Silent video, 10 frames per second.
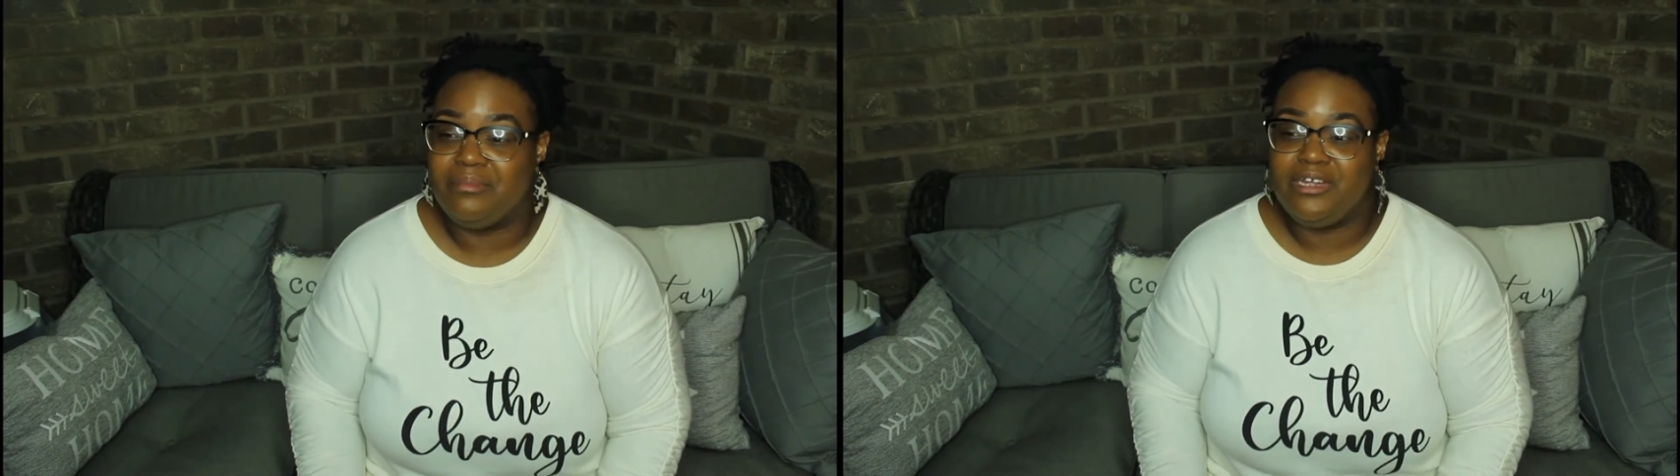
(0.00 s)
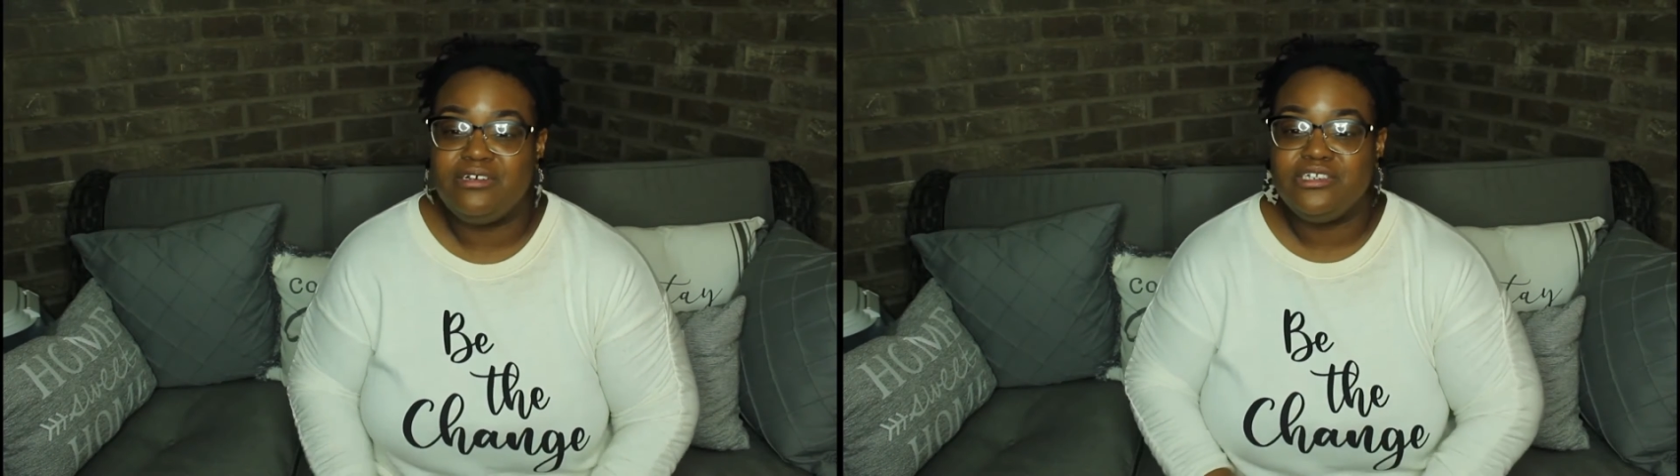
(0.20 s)

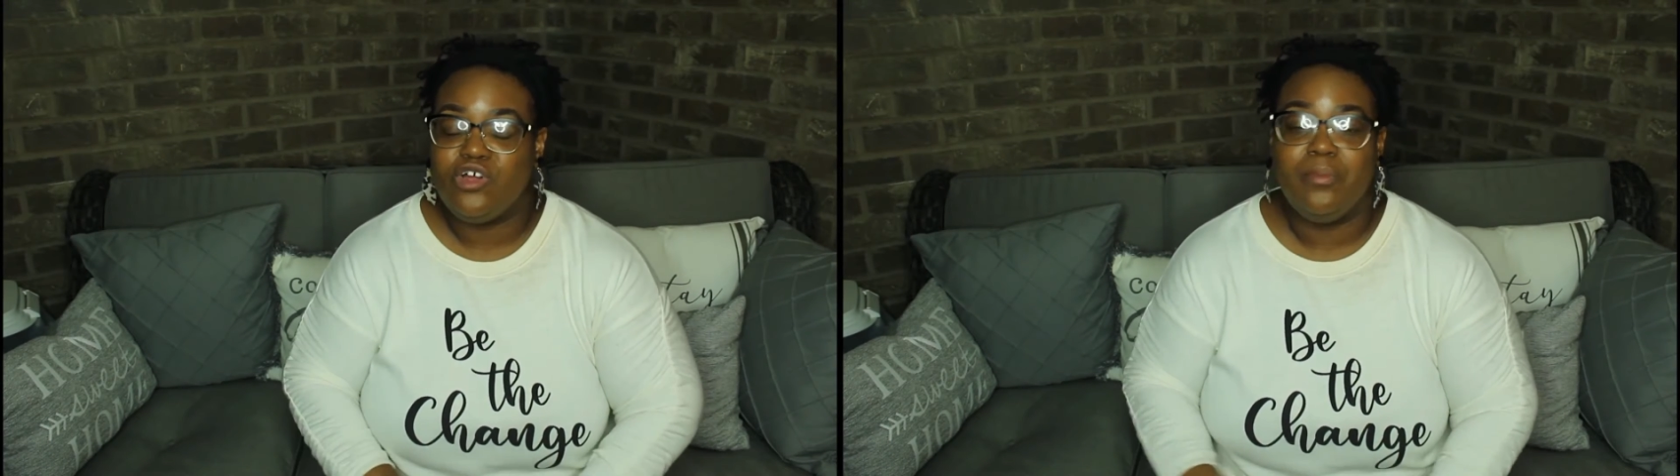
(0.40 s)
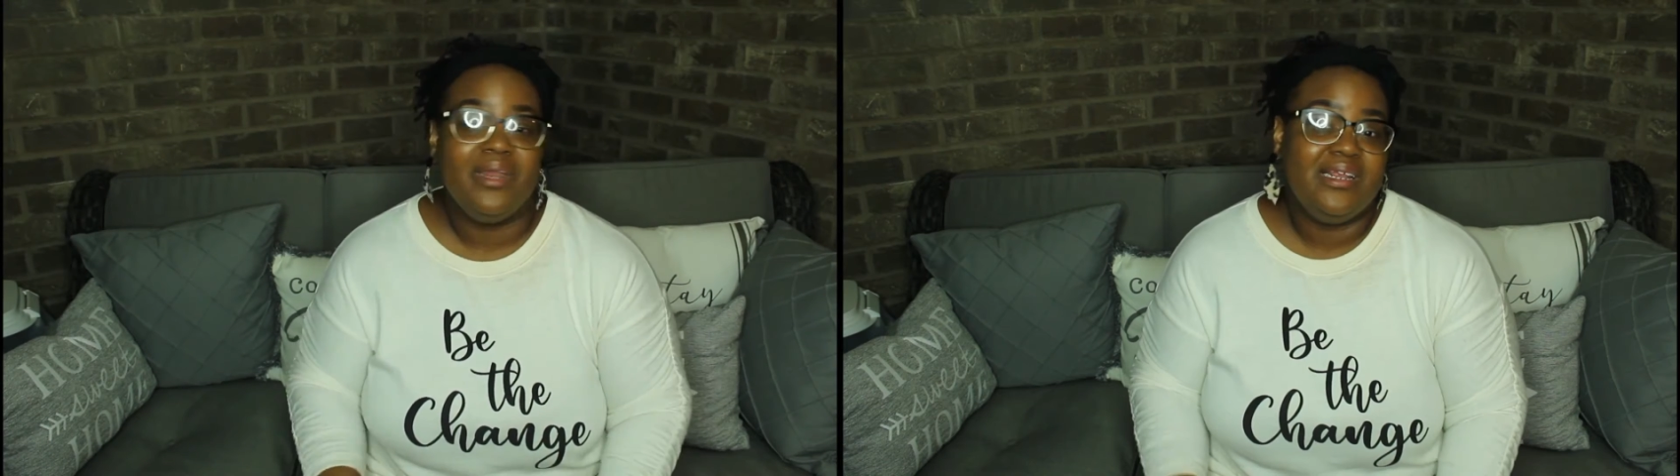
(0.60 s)
There are
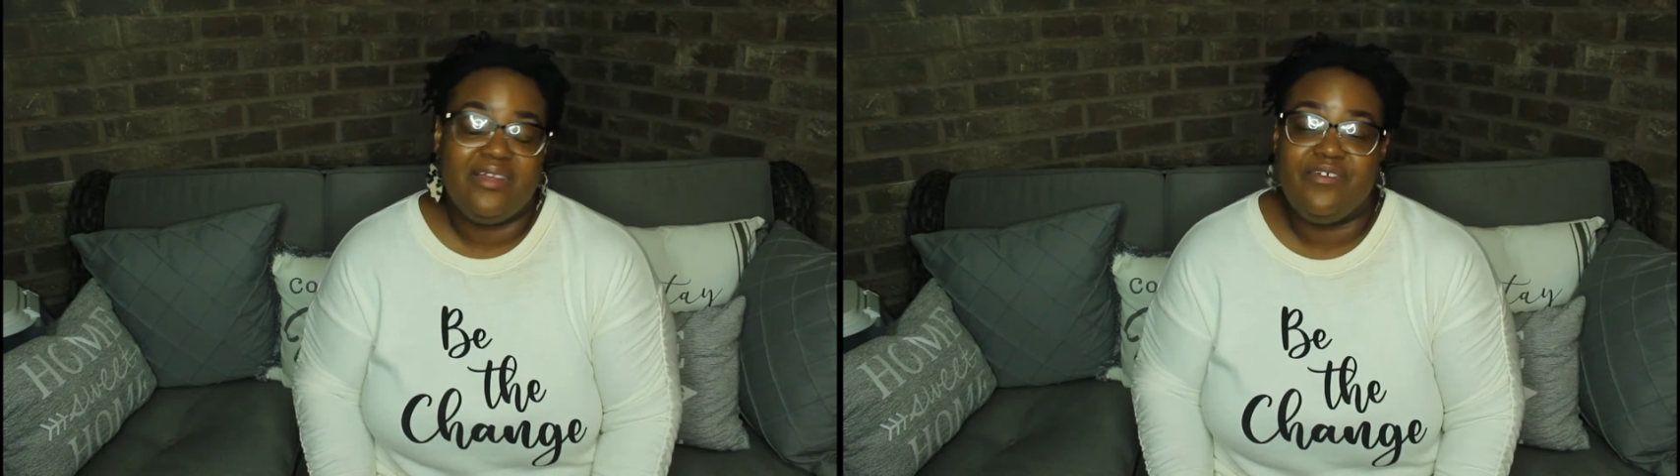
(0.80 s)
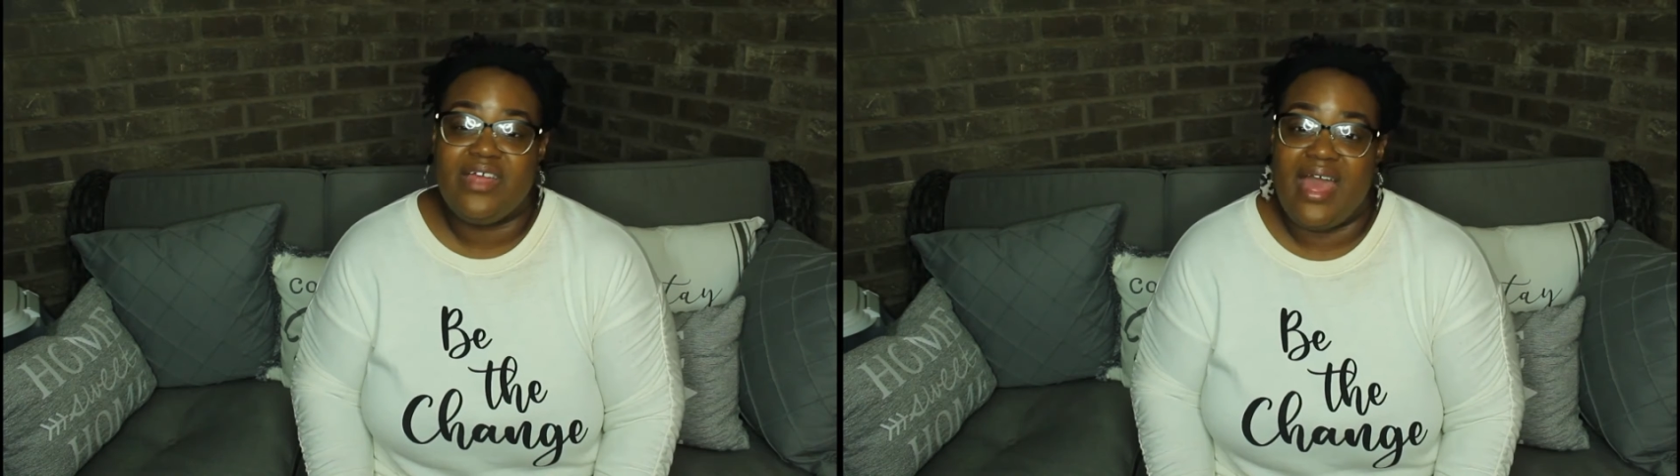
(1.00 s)
so many
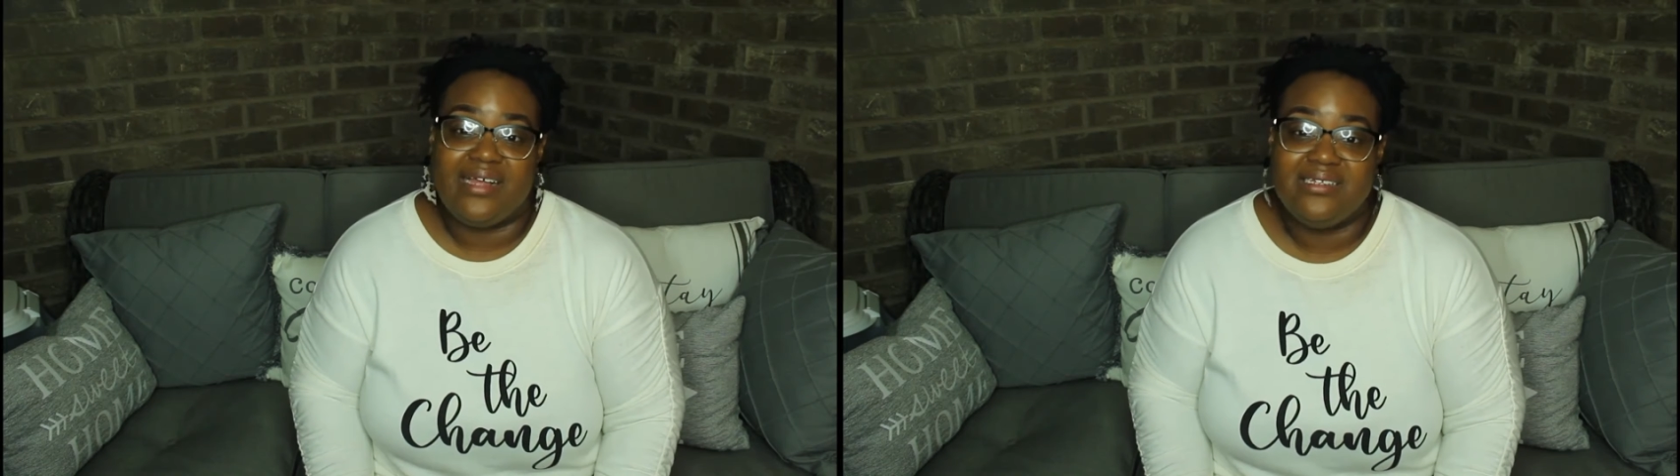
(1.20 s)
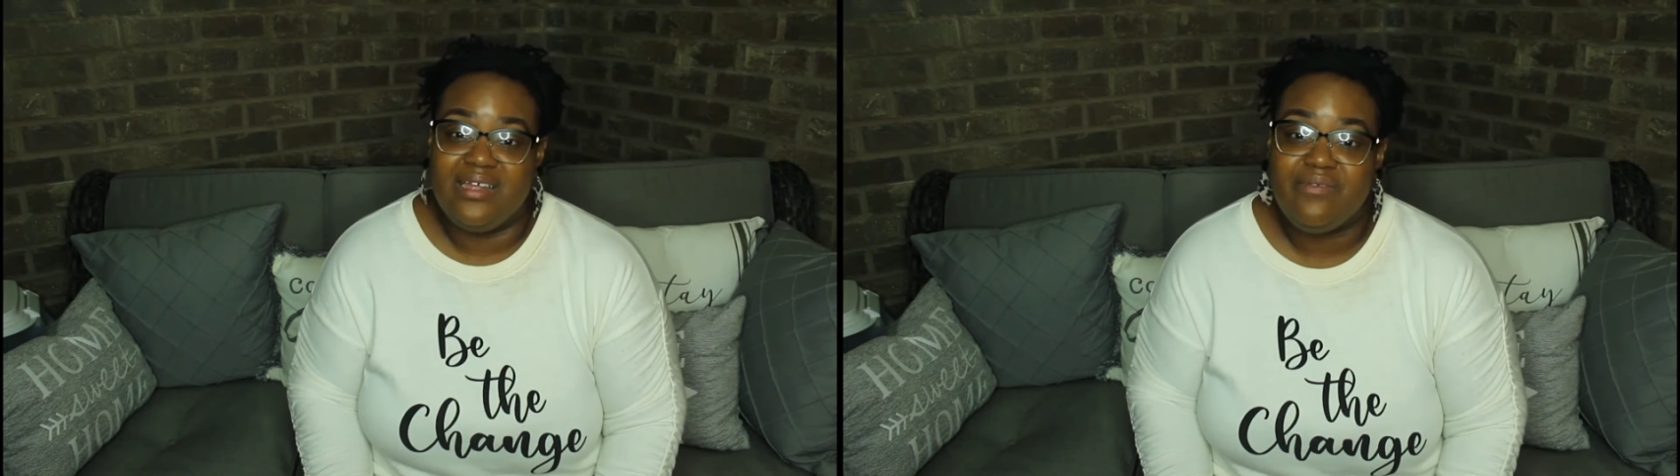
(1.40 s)
different
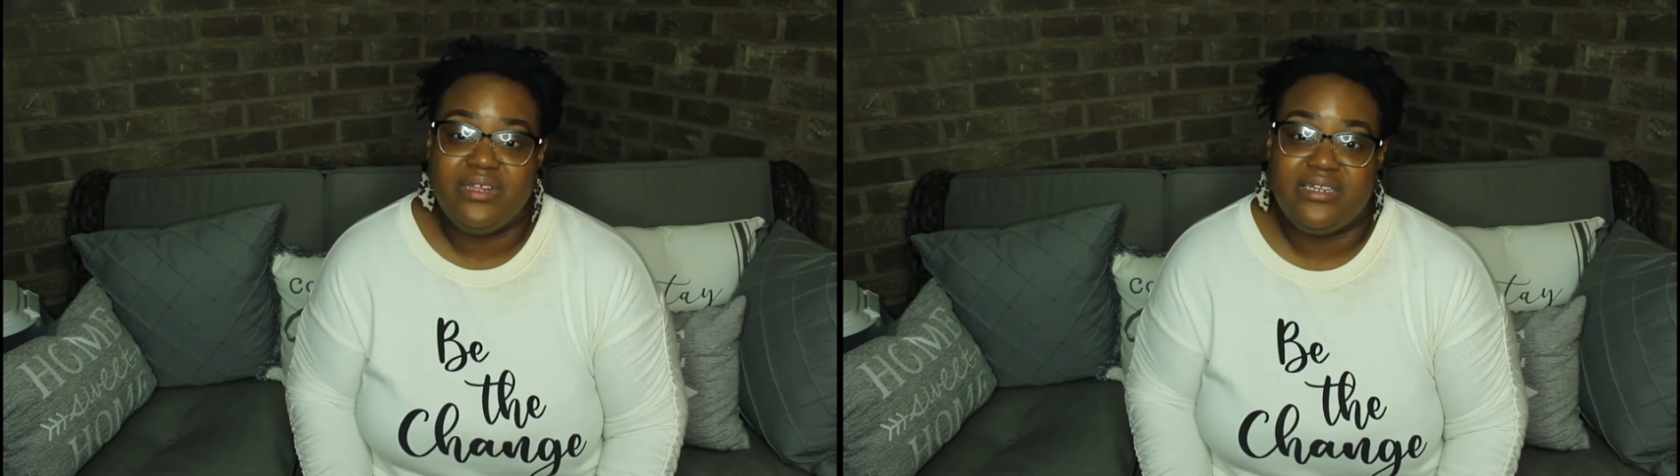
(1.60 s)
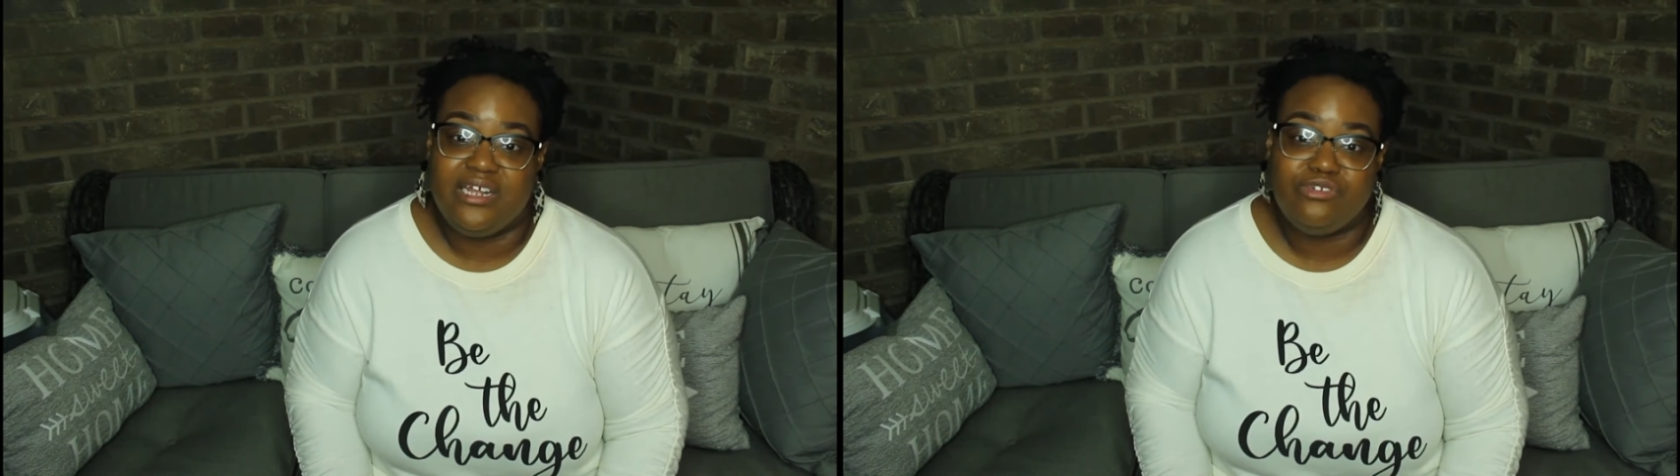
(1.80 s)

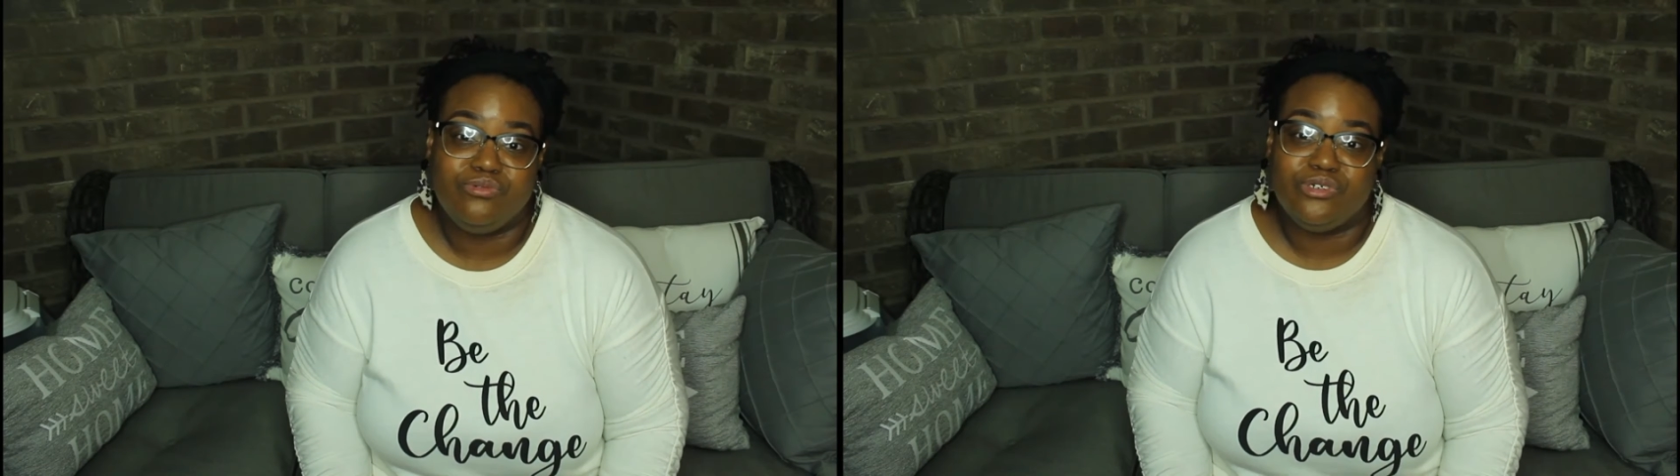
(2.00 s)
activities that you